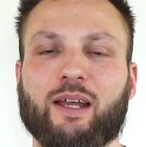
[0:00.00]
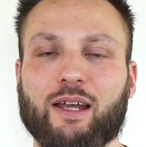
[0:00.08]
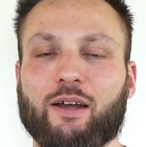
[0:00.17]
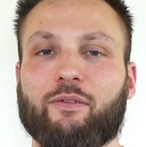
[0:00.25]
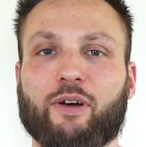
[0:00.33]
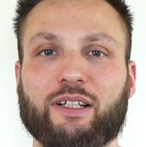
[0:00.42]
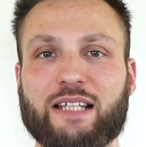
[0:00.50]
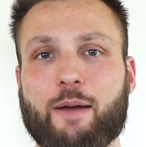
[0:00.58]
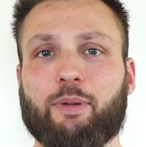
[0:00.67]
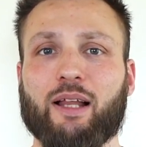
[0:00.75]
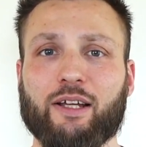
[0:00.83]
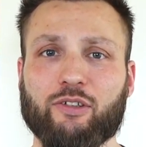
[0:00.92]
For
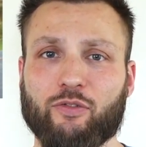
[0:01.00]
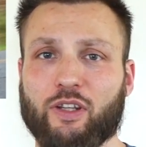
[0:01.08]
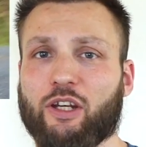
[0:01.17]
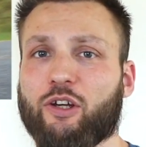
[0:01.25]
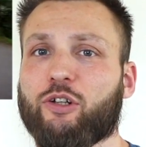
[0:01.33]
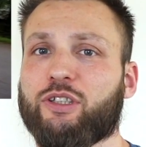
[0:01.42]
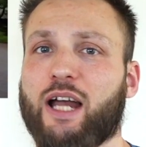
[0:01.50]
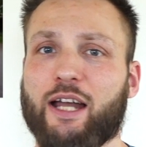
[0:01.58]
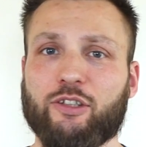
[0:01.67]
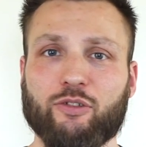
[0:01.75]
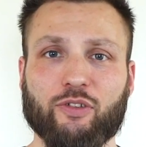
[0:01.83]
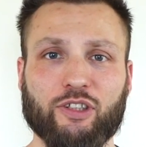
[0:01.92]
example, I do videos,
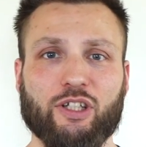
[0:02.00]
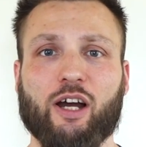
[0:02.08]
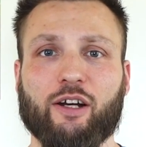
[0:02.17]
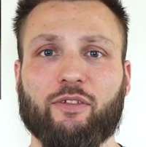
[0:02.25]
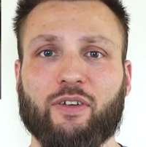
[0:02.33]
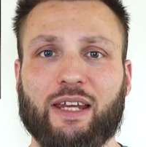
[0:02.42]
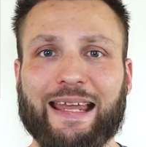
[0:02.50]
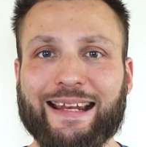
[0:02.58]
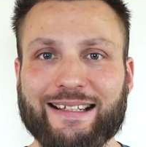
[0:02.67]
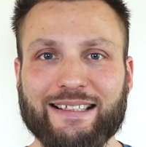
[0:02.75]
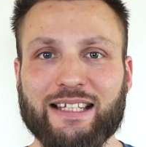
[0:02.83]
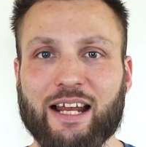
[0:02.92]
I do photography, and
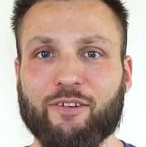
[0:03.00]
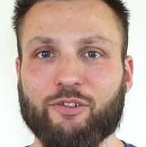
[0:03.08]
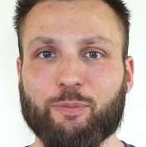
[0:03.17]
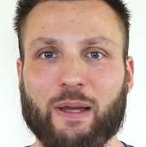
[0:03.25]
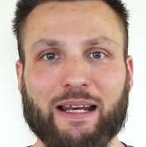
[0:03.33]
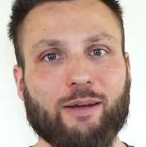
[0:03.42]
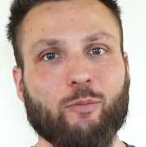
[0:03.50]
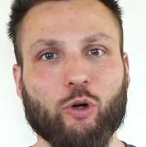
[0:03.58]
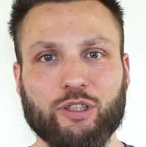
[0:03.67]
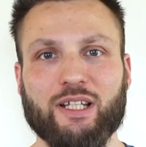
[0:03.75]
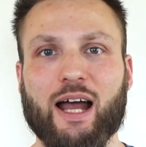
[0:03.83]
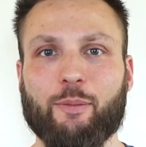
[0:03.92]
instead of spending
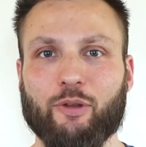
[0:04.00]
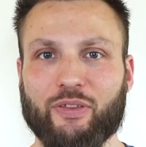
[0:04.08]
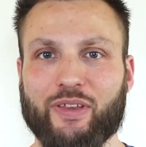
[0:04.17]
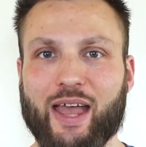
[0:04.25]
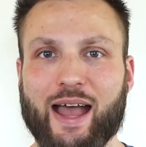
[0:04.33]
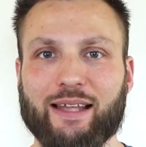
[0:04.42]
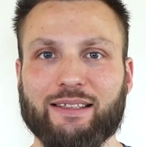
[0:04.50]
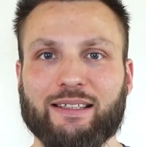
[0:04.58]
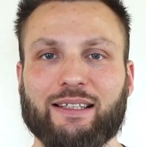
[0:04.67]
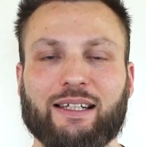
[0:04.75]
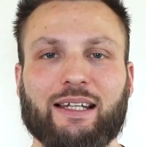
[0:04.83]
more time on that